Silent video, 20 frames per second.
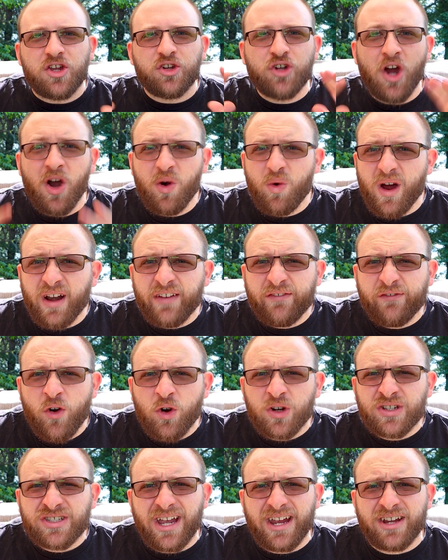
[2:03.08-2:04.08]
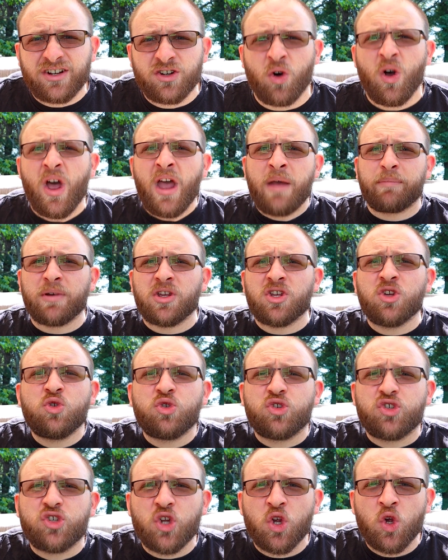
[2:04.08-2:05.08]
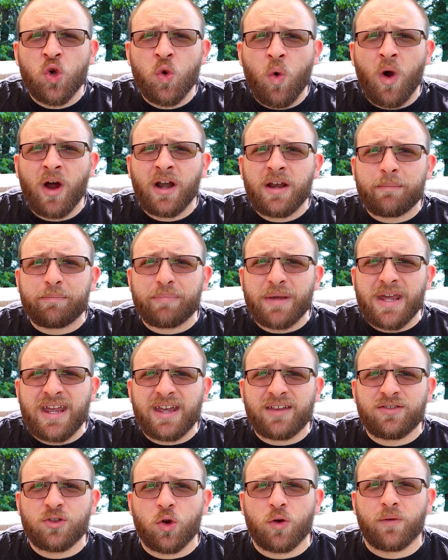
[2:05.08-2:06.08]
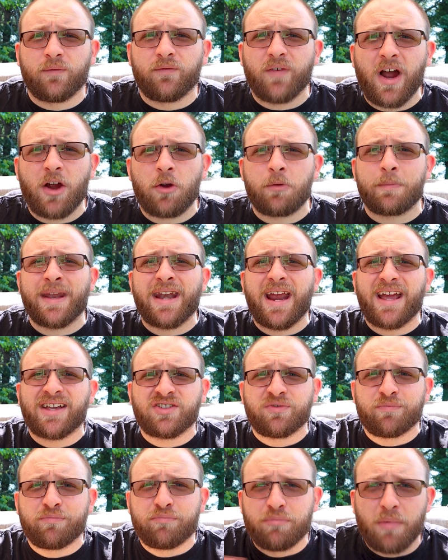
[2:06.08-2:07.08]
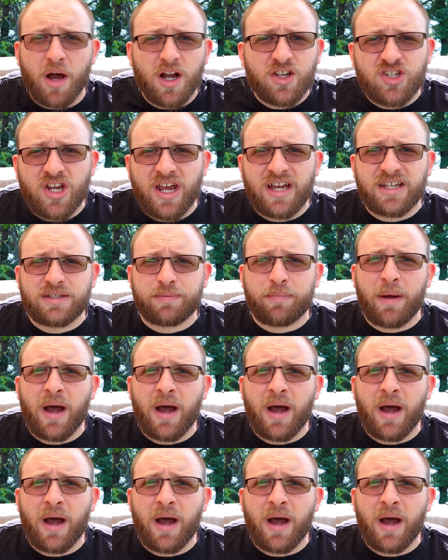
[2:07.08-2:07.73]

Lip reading: You don't want to force handle, but you do want to be in their environment as much as